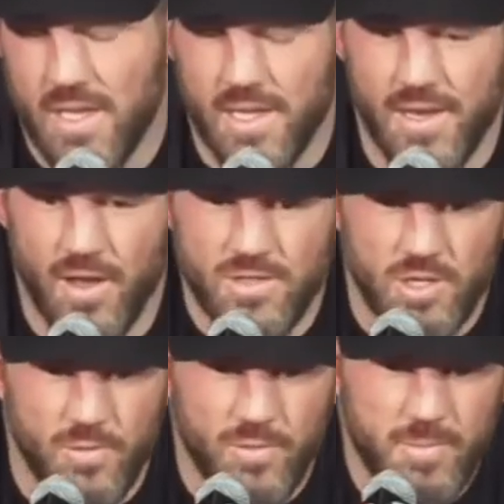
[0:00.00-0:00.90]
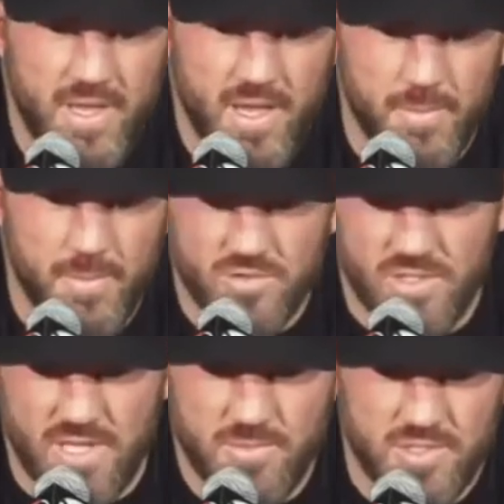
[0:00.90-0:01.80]
You know, so for me, I mean, there's
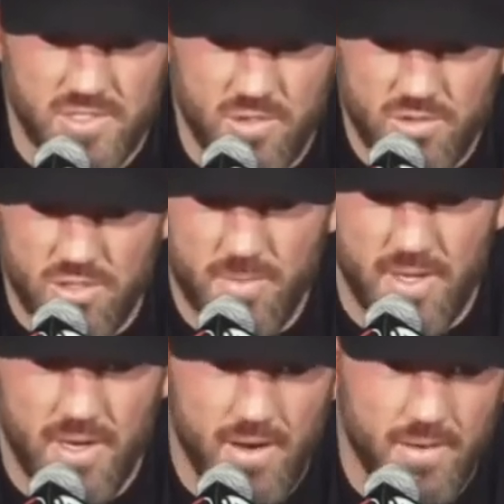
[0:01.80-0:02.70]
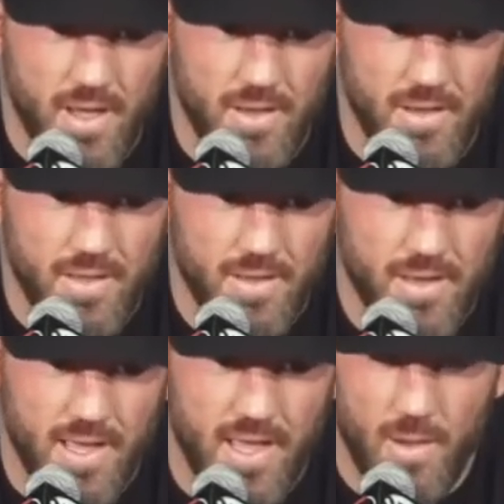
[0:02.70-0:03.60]
redemption this whole tournament. I I,
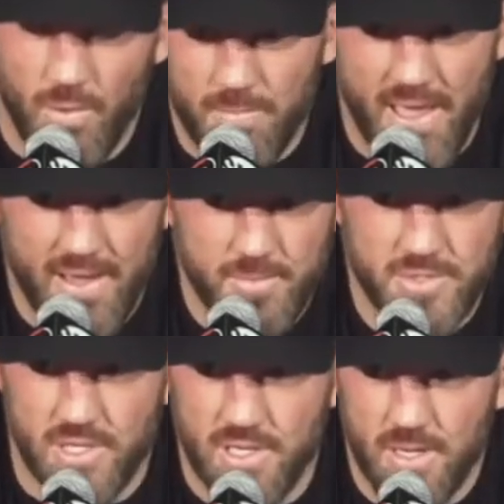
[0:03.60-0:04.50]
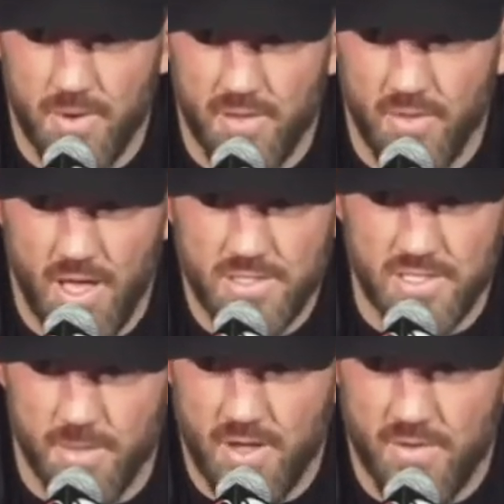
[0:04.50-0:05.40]
I got one back in Machida, but I've lost to
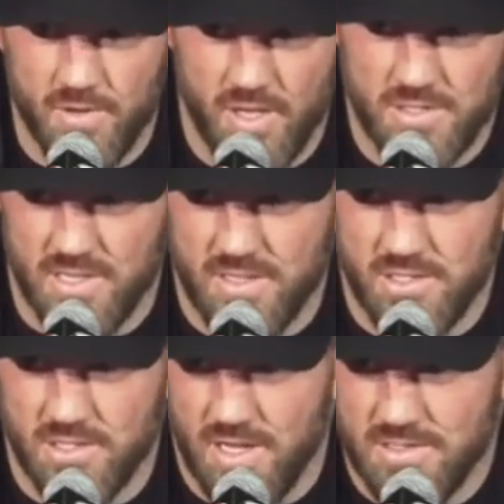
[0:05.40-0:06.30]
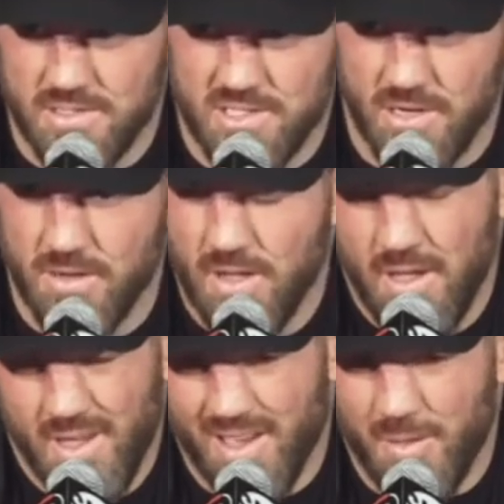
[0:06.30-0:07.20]
Nemkov. I lost to Anthony Johnson. So
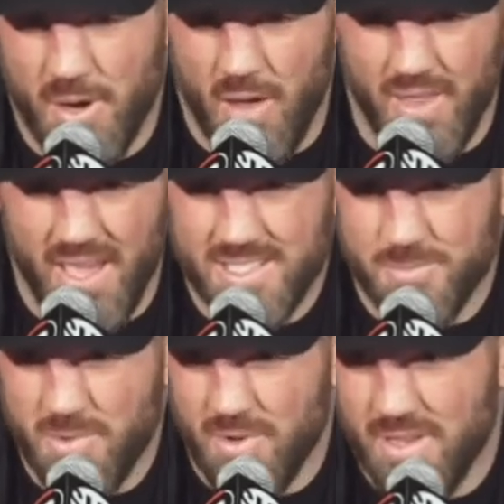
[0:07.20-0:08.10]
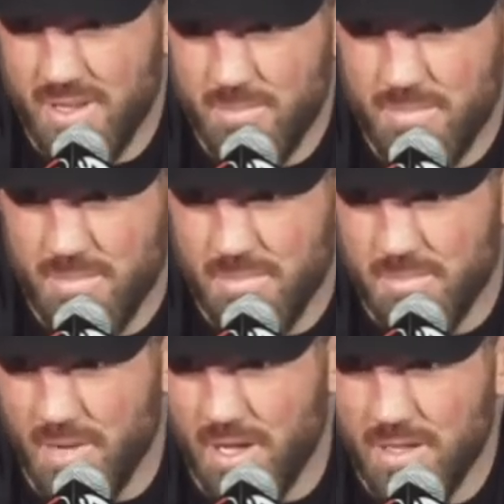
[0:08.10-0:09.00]
I mean, I'd like it to be one of them,
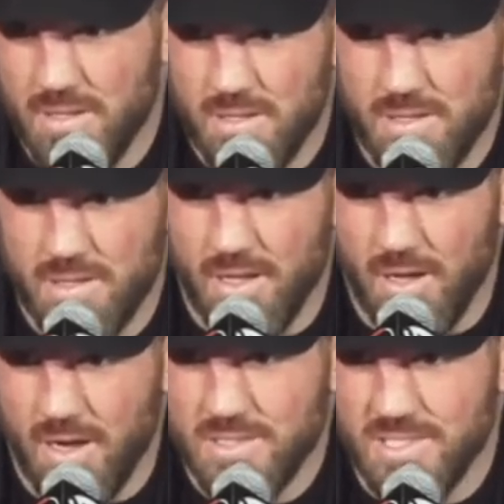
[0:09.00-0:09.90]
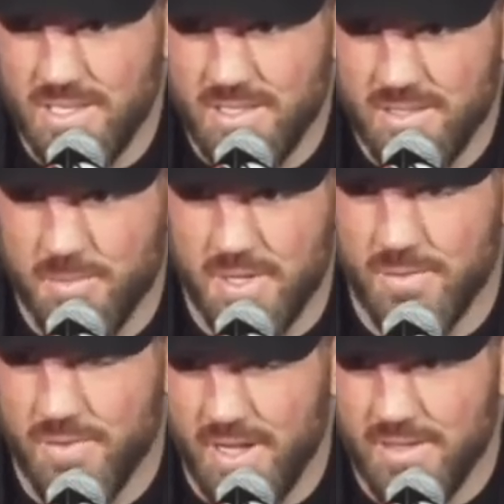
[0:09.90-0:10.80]
but honestly, to be in
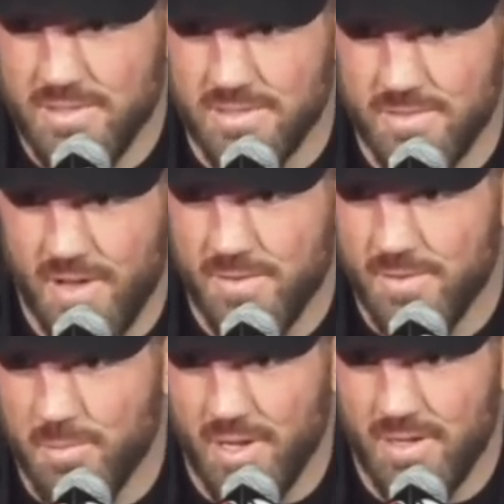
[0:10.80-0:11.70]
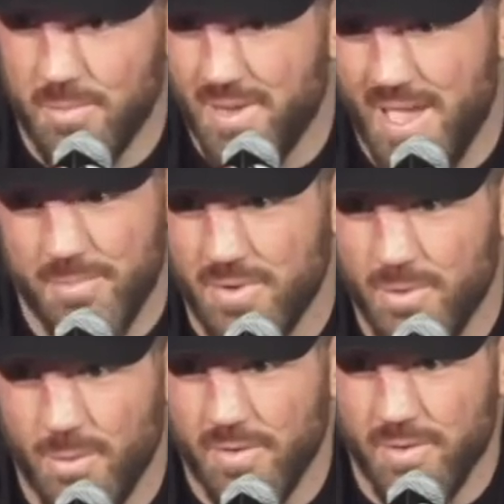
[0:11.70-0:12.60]
the finals and fighting for the belt, I'd be happy
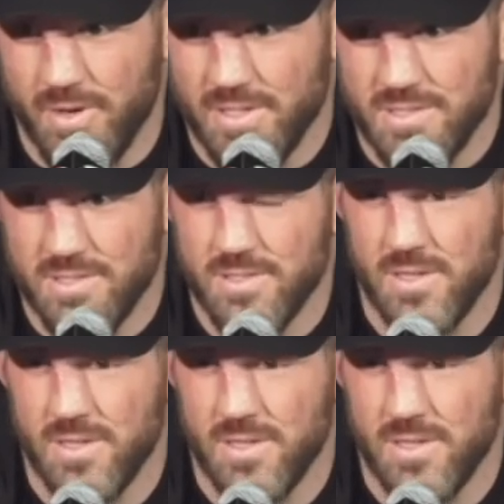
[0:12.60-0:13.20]
whoever it is.